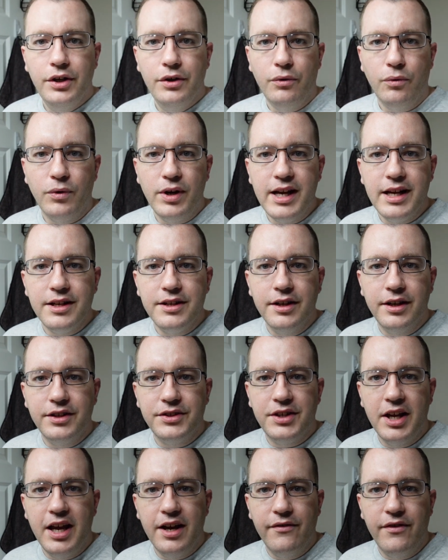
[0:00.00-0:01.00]
Reed
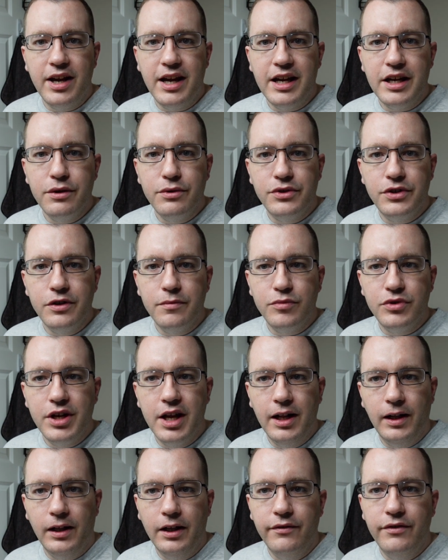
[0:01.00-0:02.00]
does have a YouTube
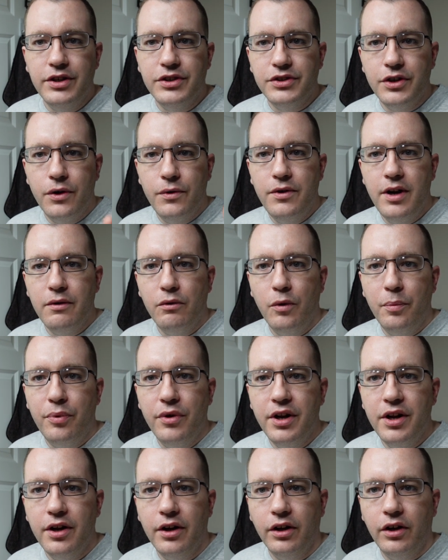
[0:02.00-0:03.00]
channel of his own. I will
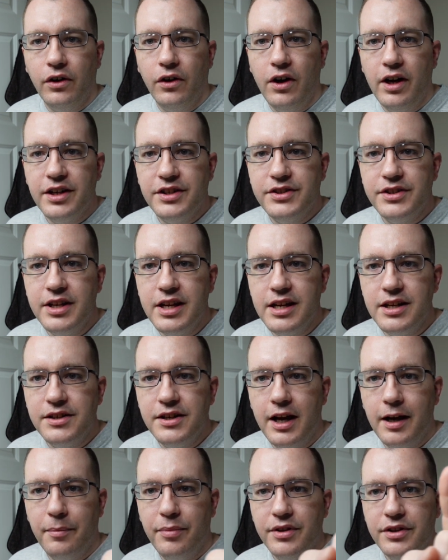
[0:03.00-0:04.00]
put it across the
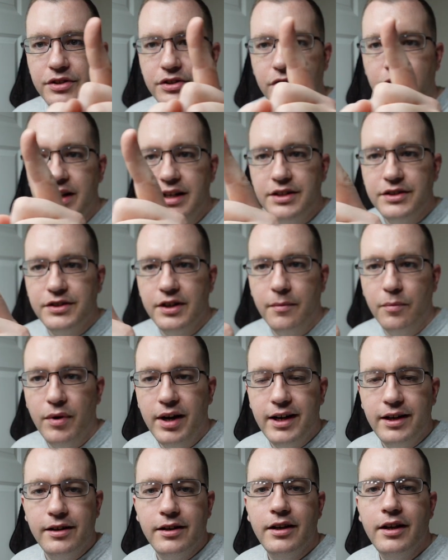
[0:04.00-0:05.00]
top of the screen
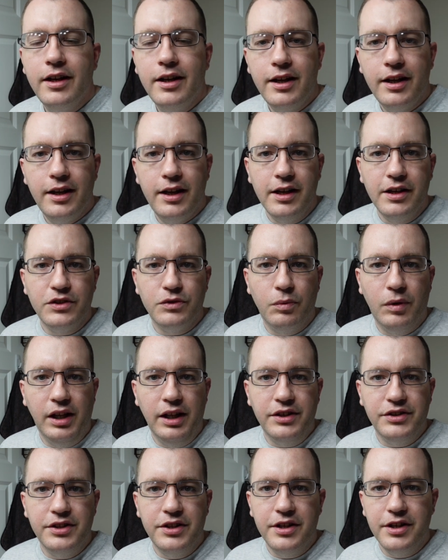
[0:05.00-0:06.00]
somewhere, as well
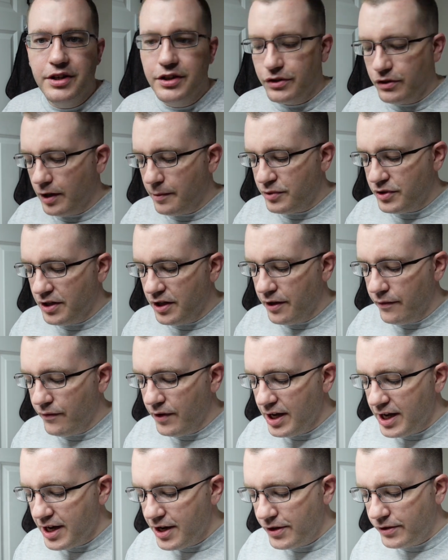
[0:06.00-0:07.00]
as in the description of the
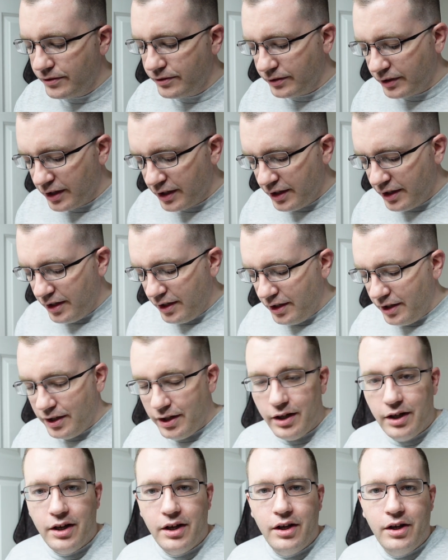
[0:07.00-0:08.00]
video.
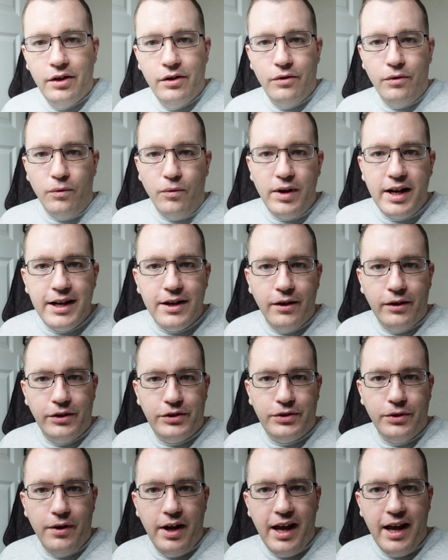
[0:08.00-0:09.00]
Reed
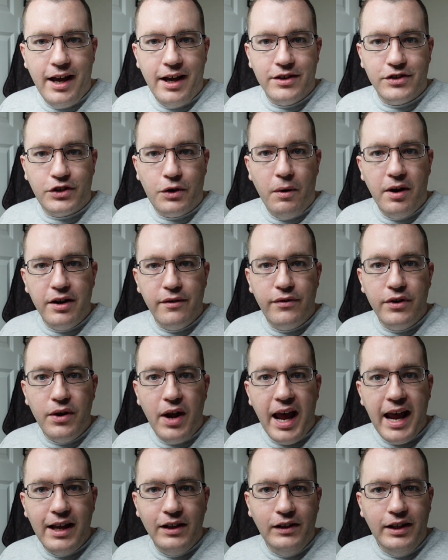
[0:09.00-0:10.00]
also has quite a few
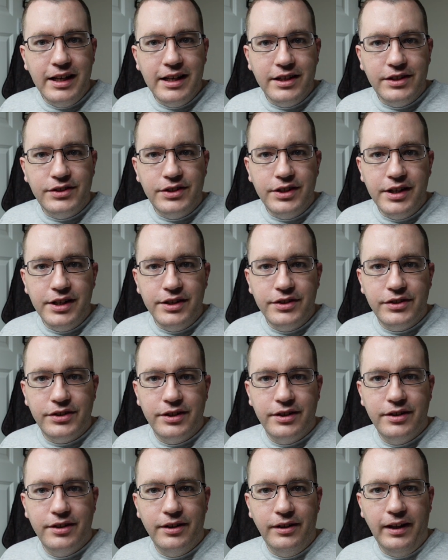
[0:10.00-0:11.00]
aliases
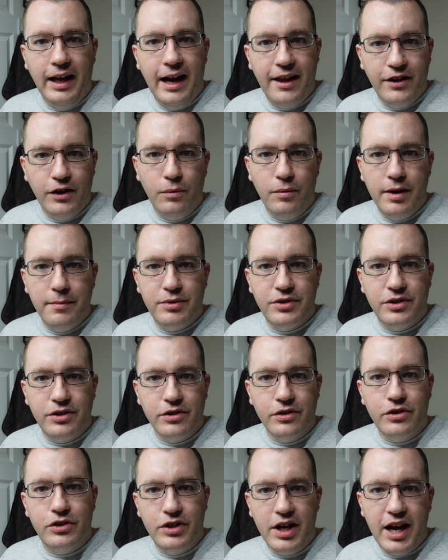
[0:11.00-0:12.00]
Lather
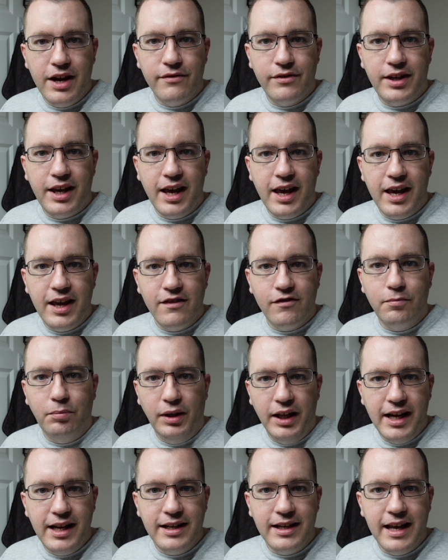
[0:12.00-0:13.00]
Whipster, Shave Cave,
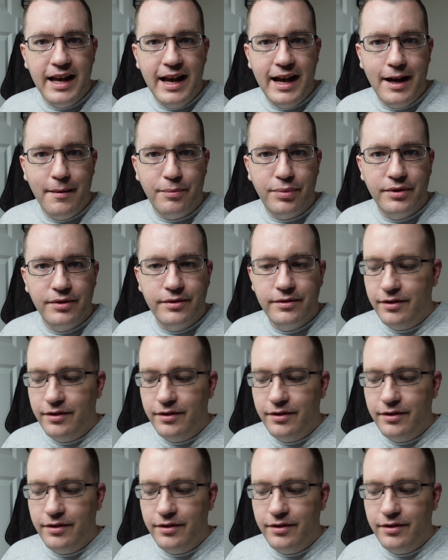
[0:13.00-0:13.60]
Blade Gap.